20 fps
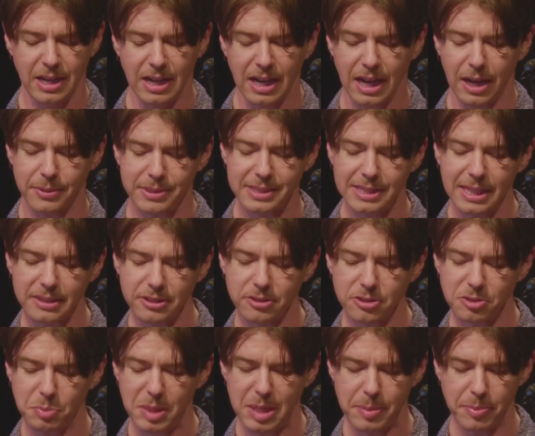I was like
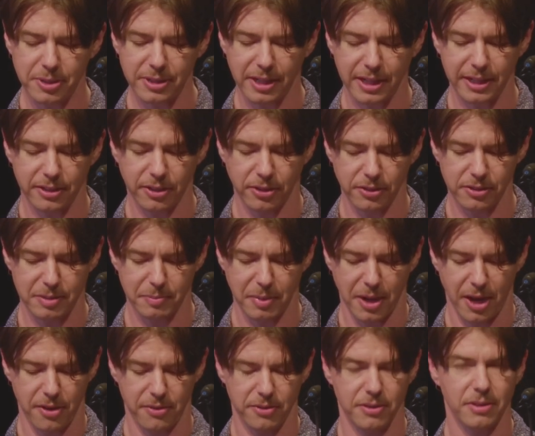those people I had heard
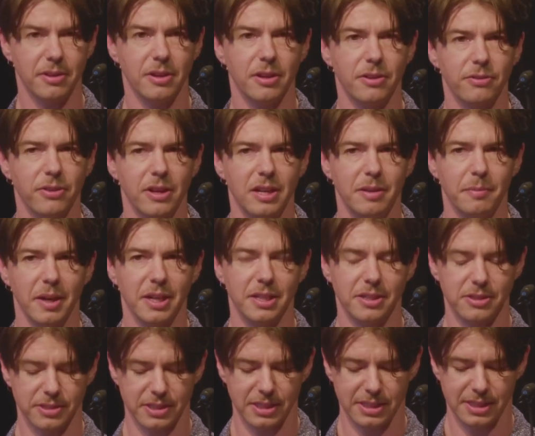about. A friend of mine
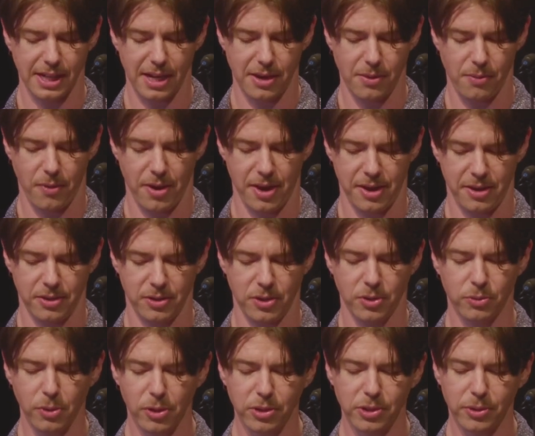used to date one
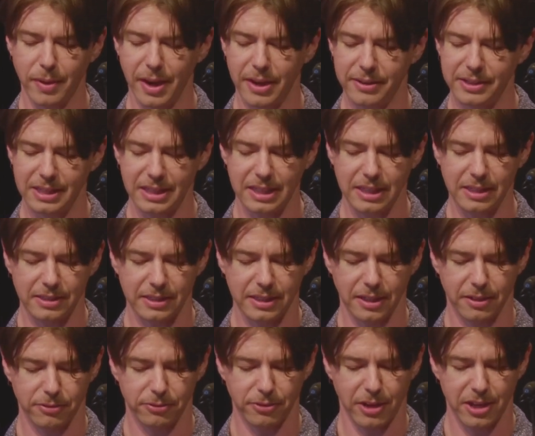who rode around illegally
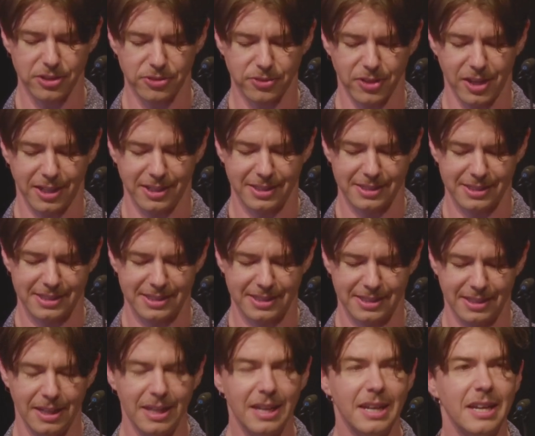on freight trains,
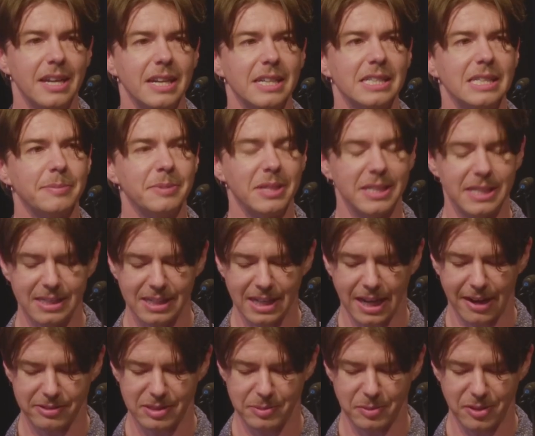except I didn't
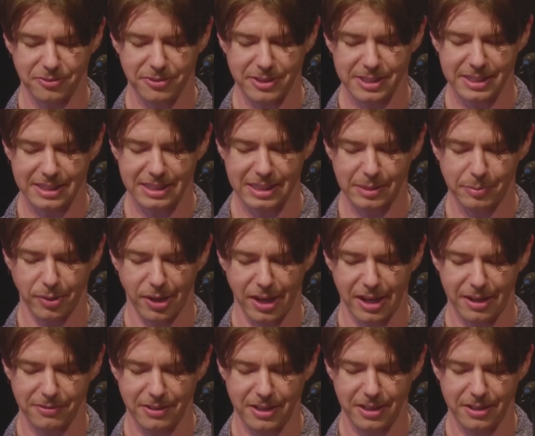have to be physically
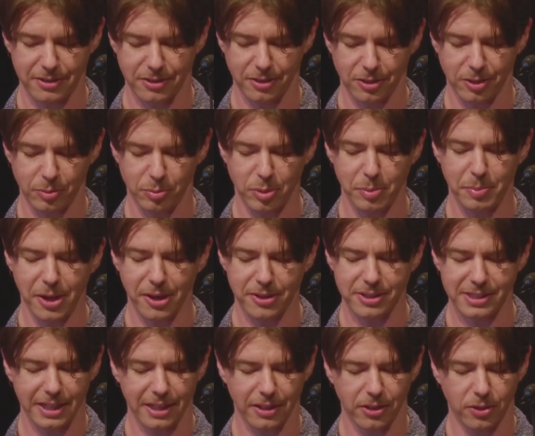brave either, prepared
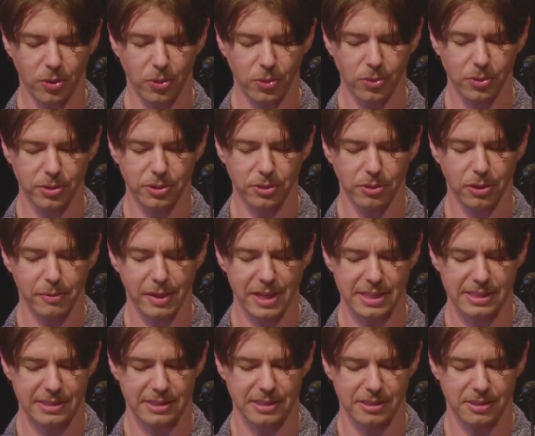to get cold or
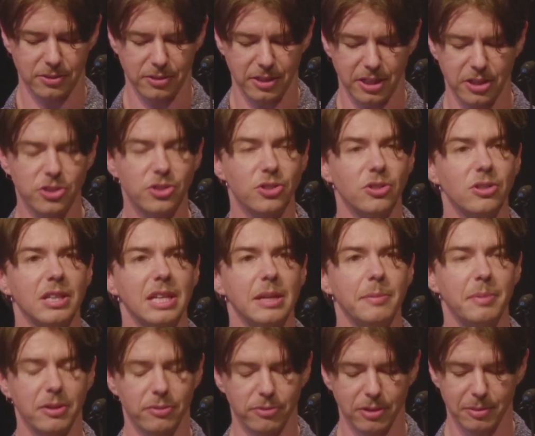arrested or injured
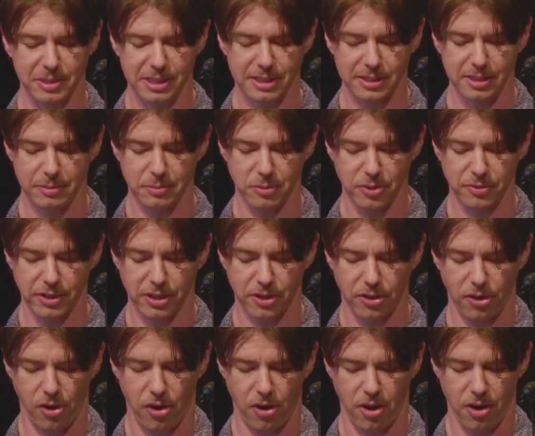leaping from a still-moving
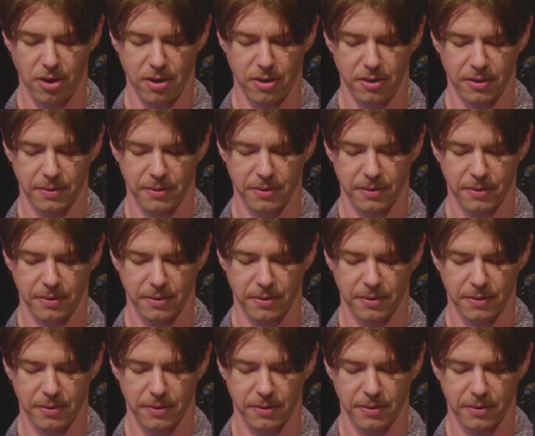car.